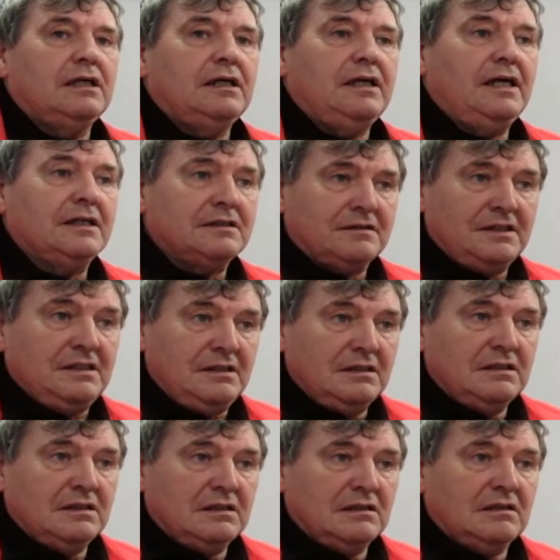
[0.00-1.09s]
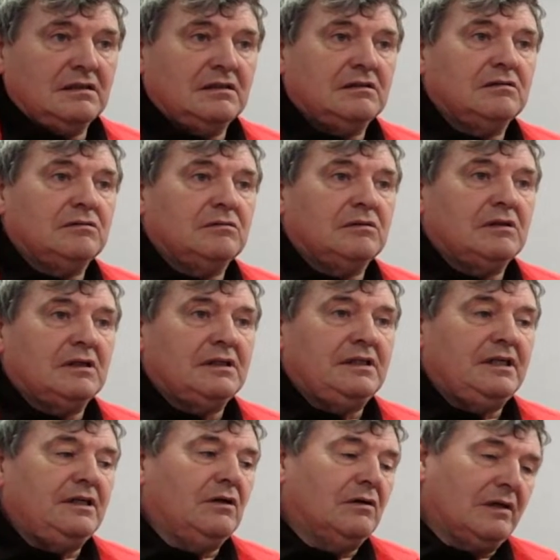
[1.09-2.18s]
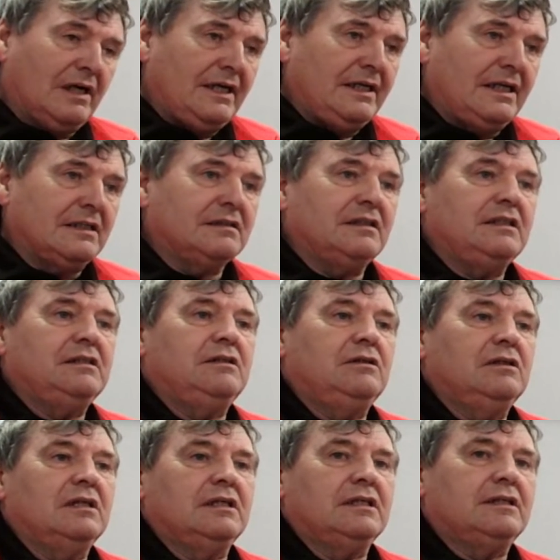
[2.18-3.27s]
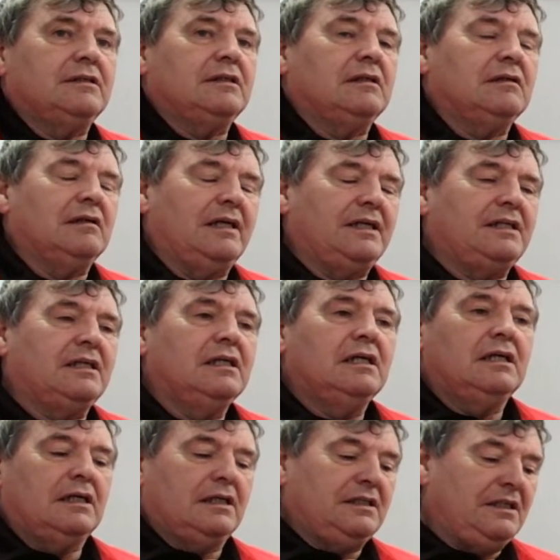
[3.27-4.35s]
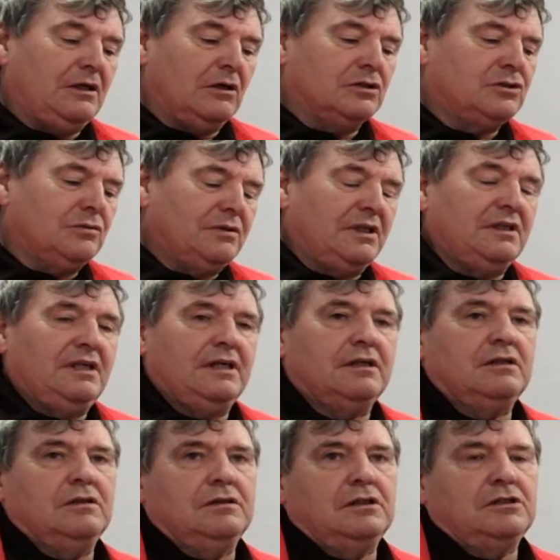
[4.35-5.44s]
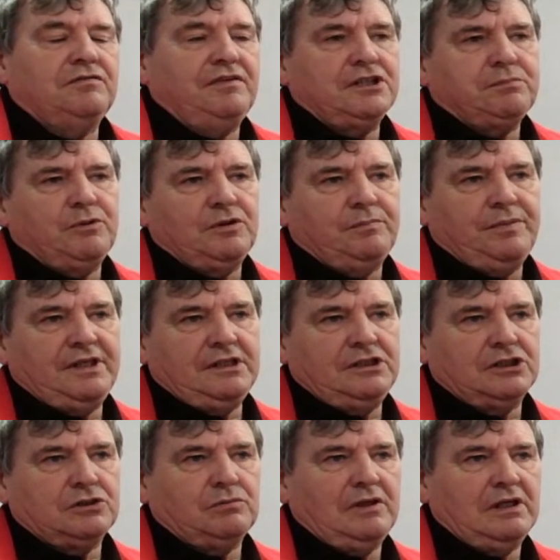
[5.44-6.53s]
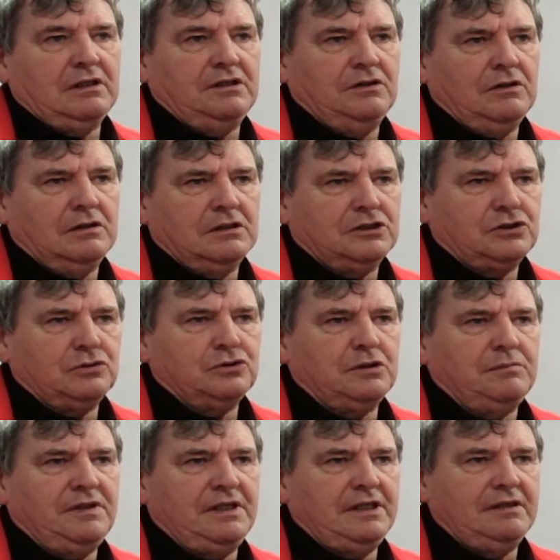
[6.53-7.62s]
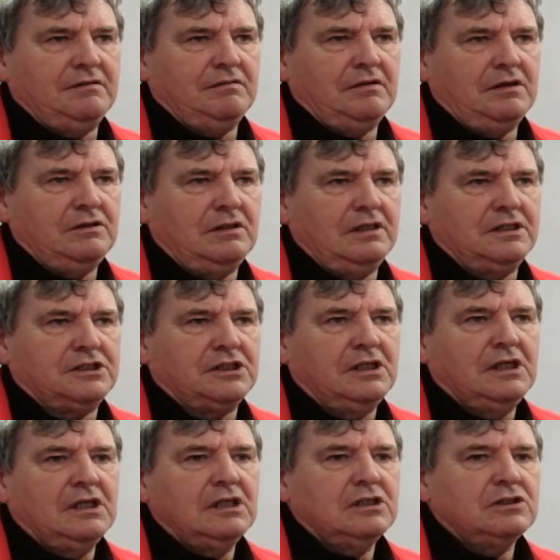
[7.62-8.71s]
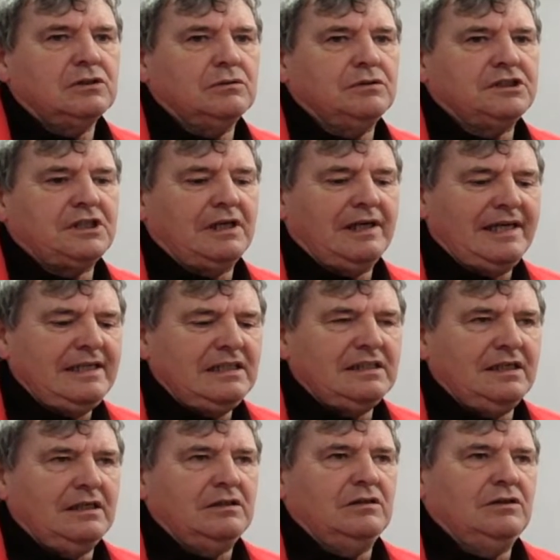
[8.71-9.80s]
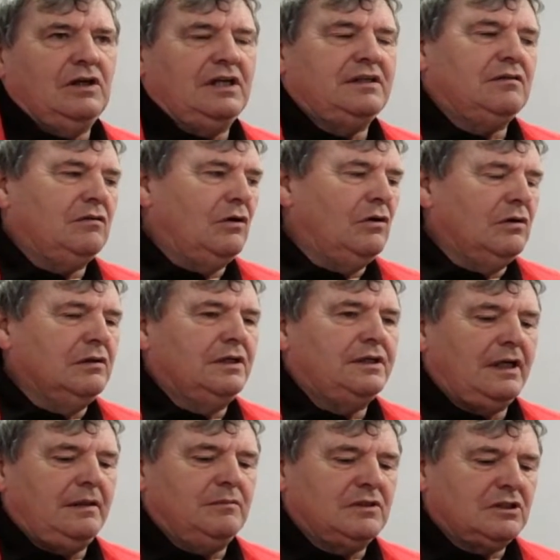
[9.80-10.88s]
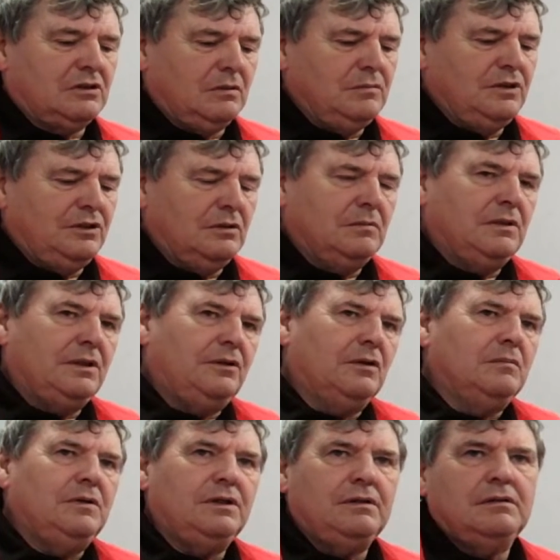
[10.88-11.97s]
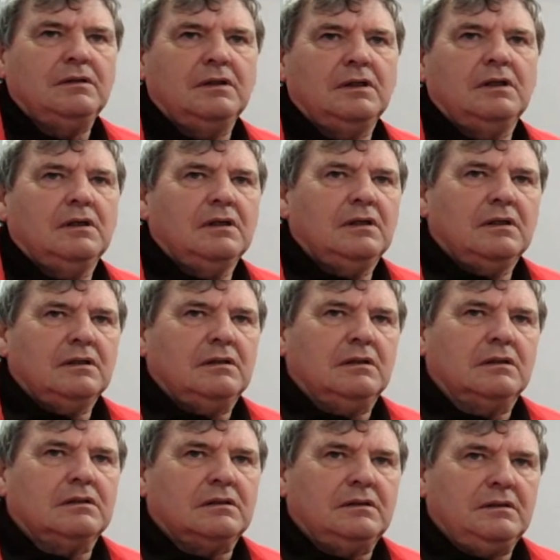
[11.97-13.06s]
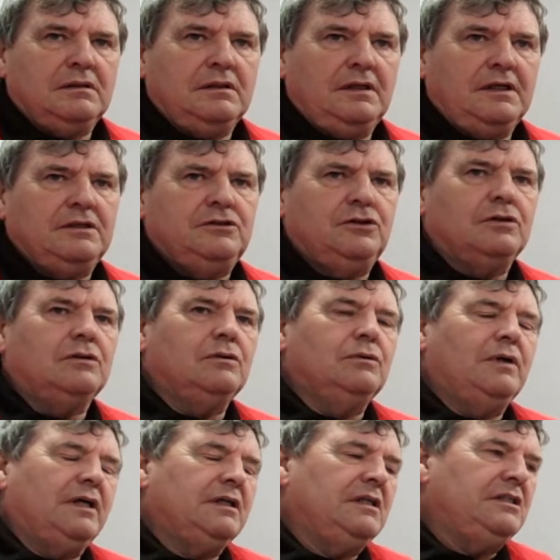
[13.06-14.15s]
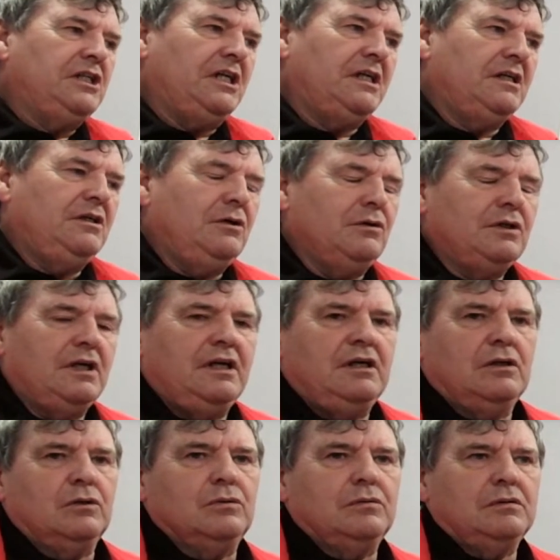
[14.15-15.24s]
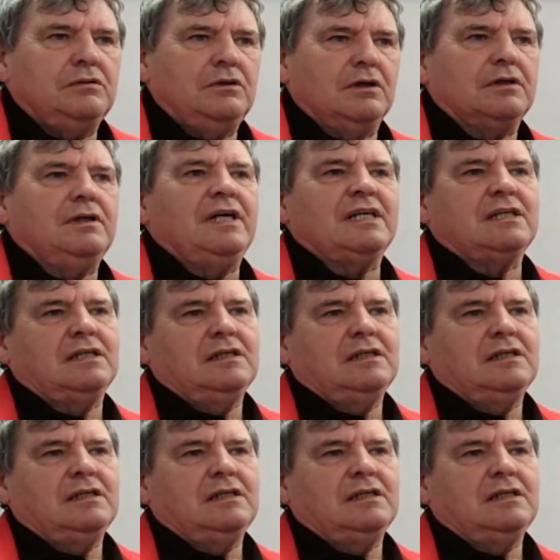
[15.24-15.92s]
entry, the online entry link, and you also can get it on our Facebook page as well and all our social media outlets. So there's a link there on that all the time. It's www.njuko.net.